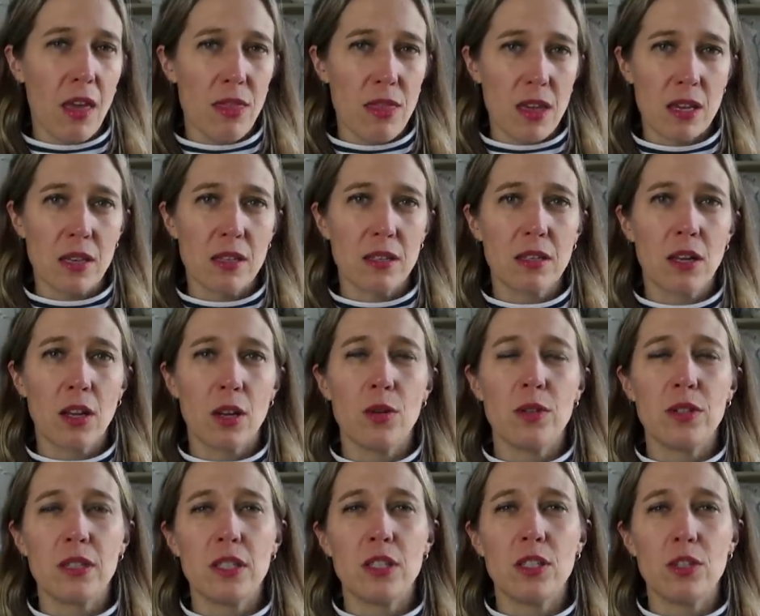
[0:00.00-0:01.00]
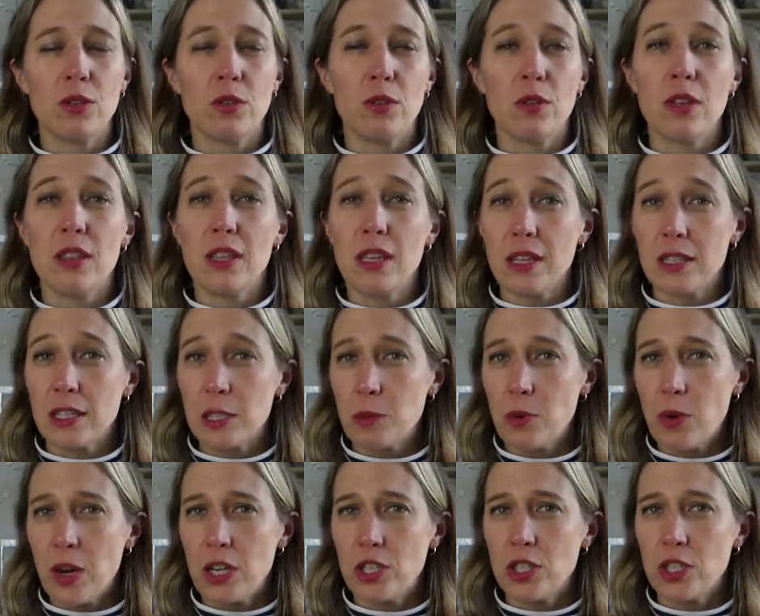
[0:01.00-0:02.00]
I think is closer to the
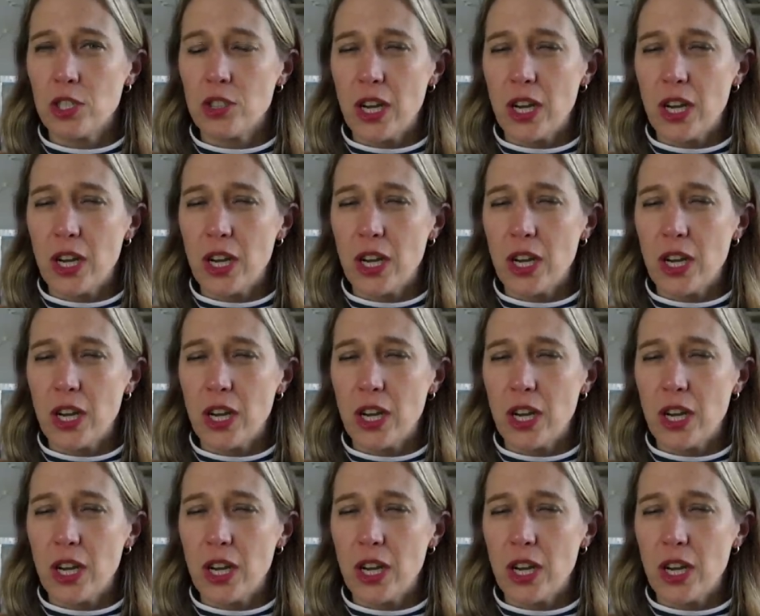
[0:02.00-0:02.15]
inspiration